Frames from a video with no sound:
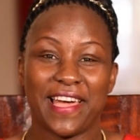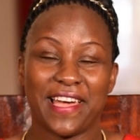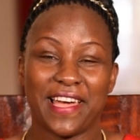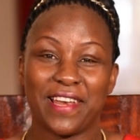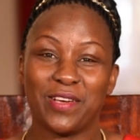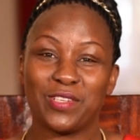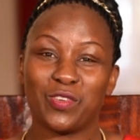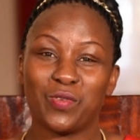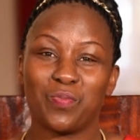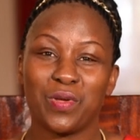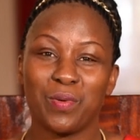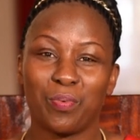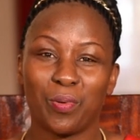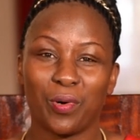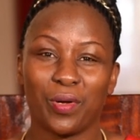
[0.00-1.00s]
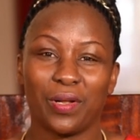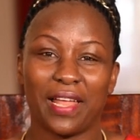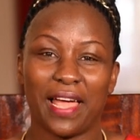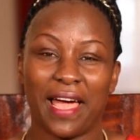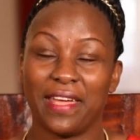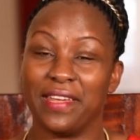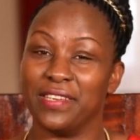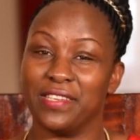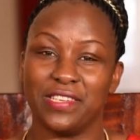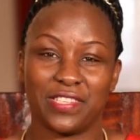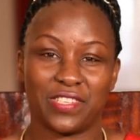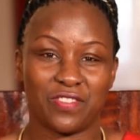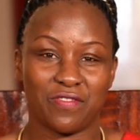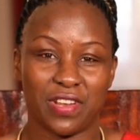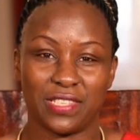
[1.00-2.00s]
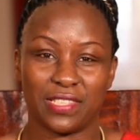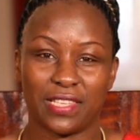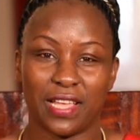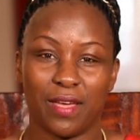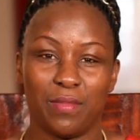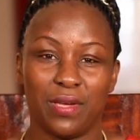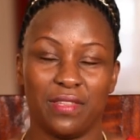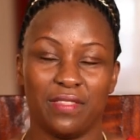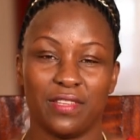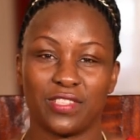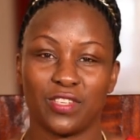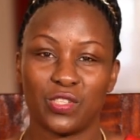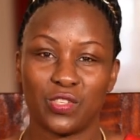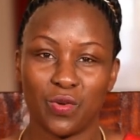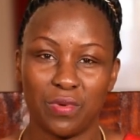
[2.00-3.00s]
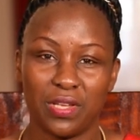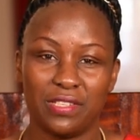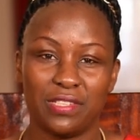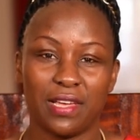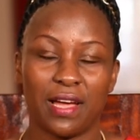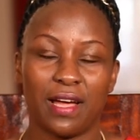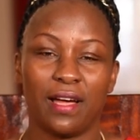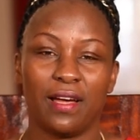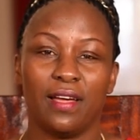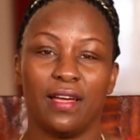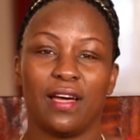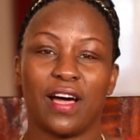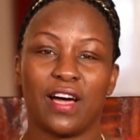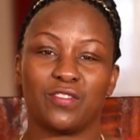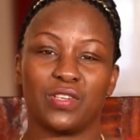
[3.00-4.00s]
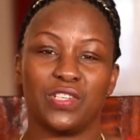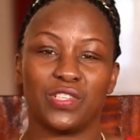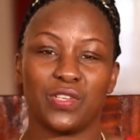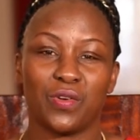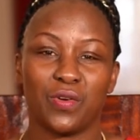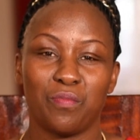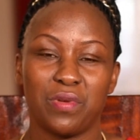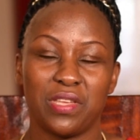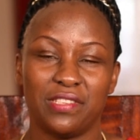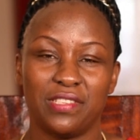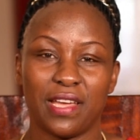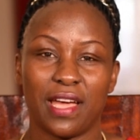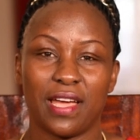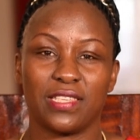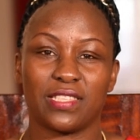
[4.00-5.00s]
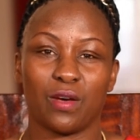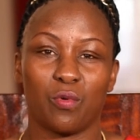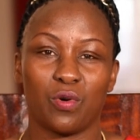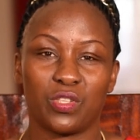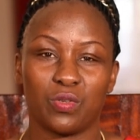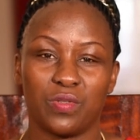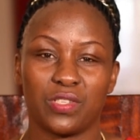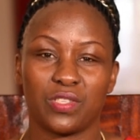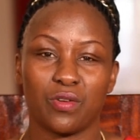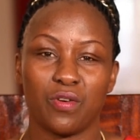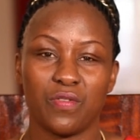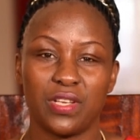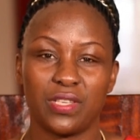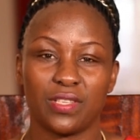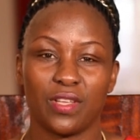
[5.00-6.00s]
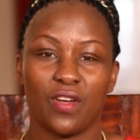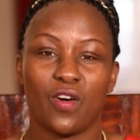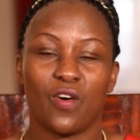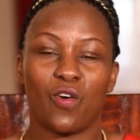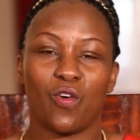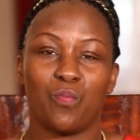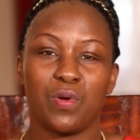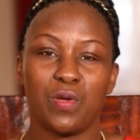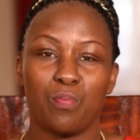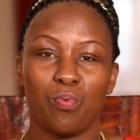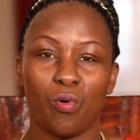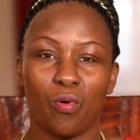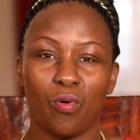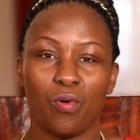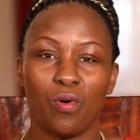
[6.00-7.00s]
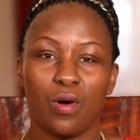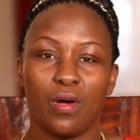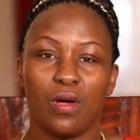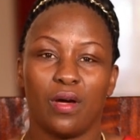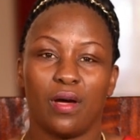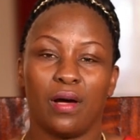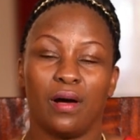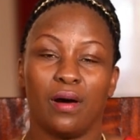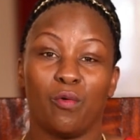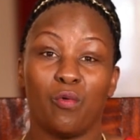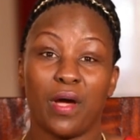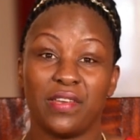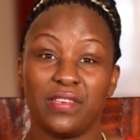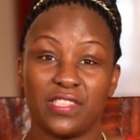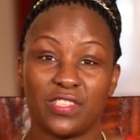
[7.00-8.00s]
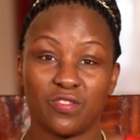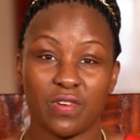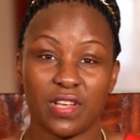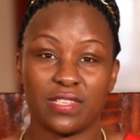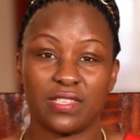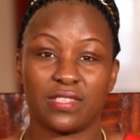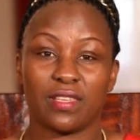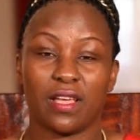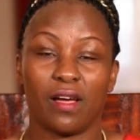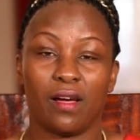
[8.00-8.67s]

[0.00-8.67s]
A lot of people are in distress. I mean, the social media, our traditional media is awash with stories of people who are in distress